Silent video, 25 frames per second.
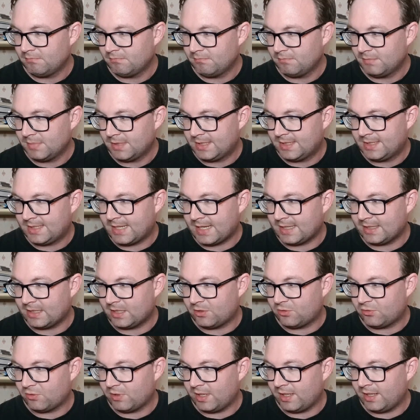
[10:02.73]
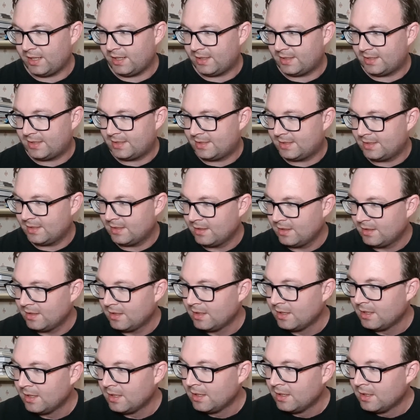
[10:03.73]
standard drinks,
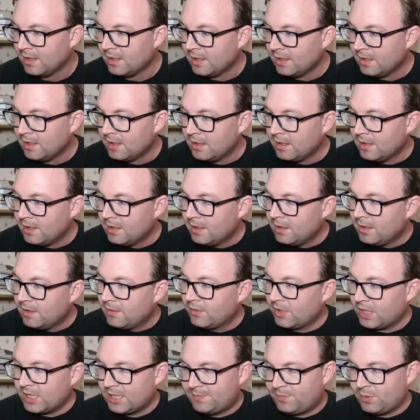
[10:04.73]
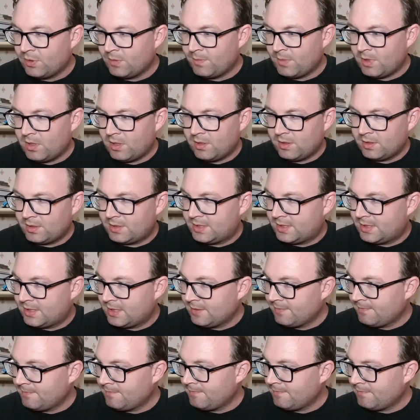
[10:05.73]
nice bookmarks,
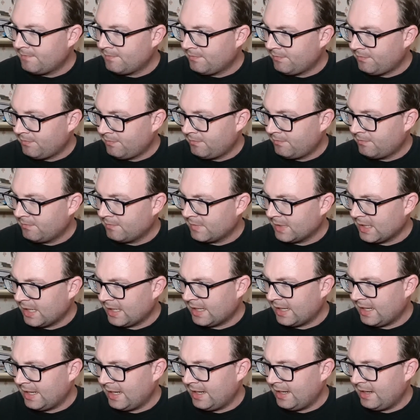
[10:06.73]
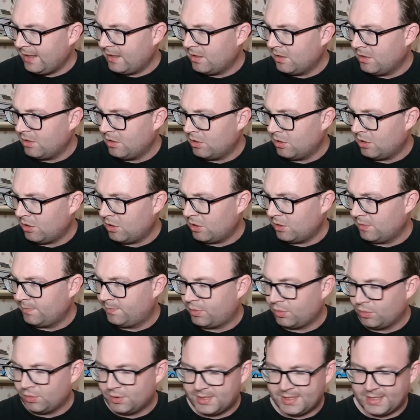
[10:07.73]
a
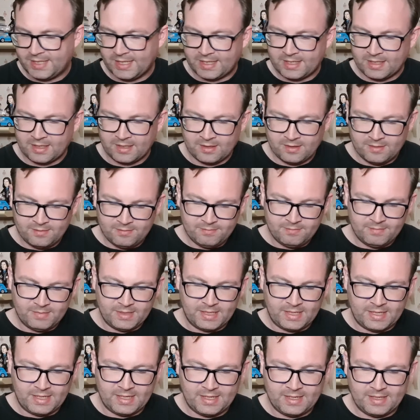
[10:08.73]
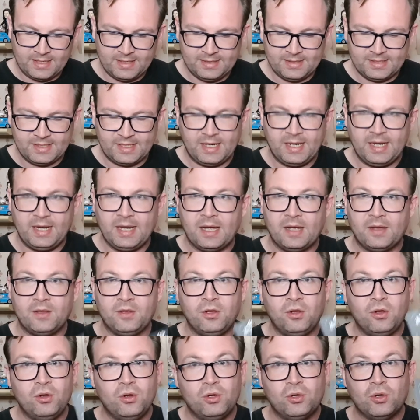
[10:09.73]
oddball sticker, and a
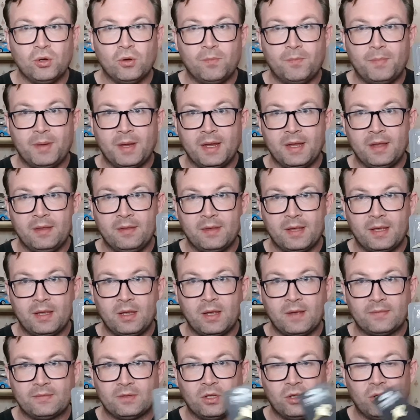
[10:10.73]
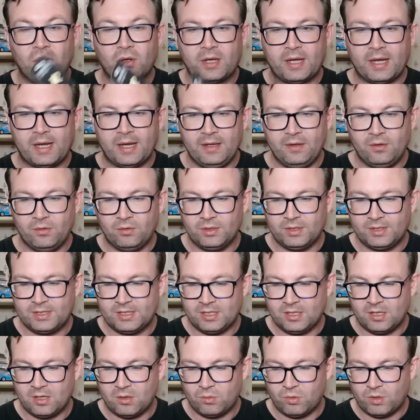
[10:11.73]
unusual pin that you have to look at in order
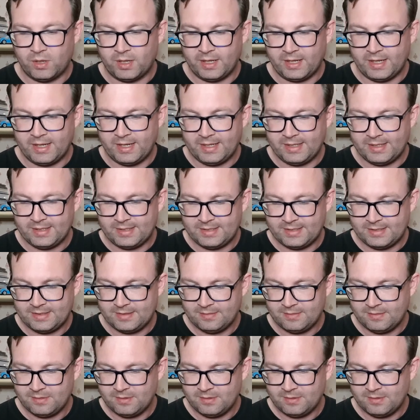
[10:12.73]
to know what it is,